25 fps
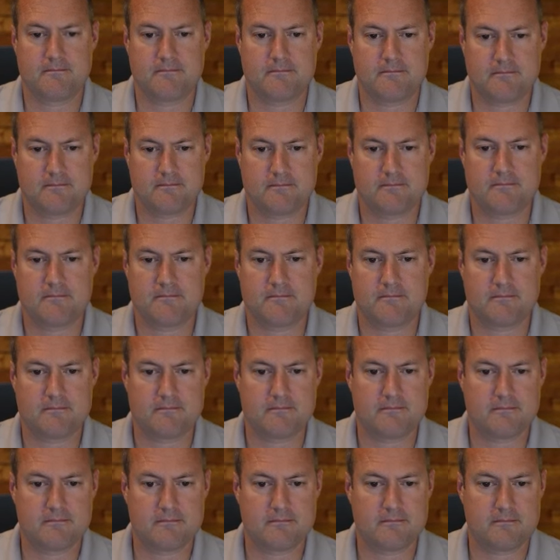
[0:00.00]

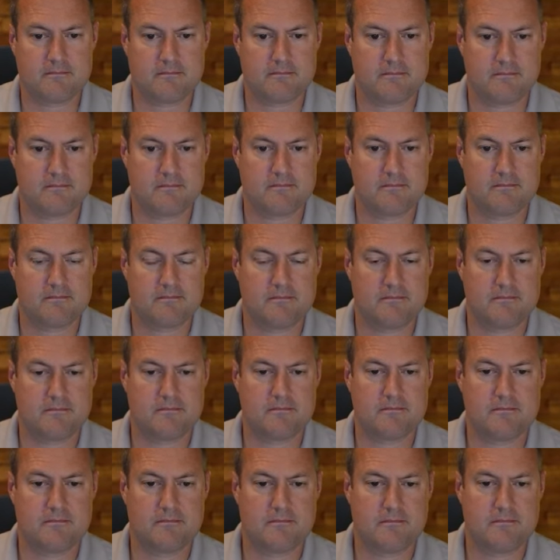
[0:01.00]

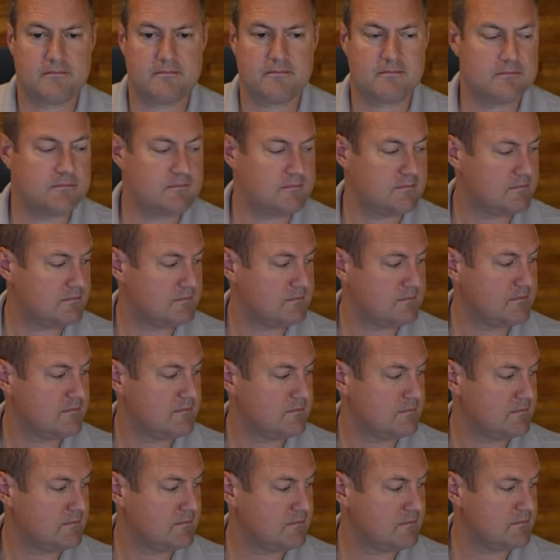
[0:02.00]

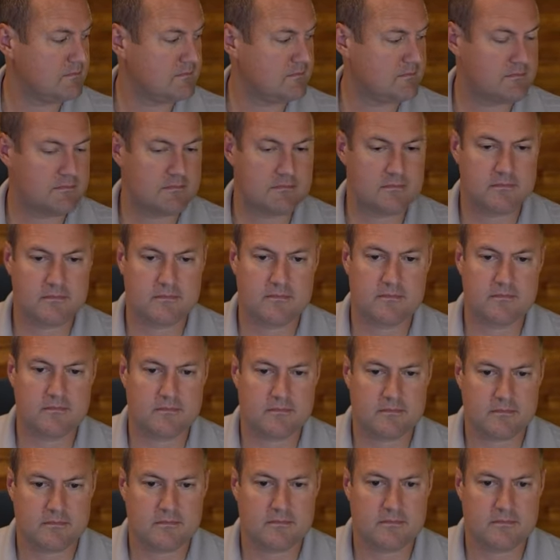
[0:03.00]
This person isn't speaking.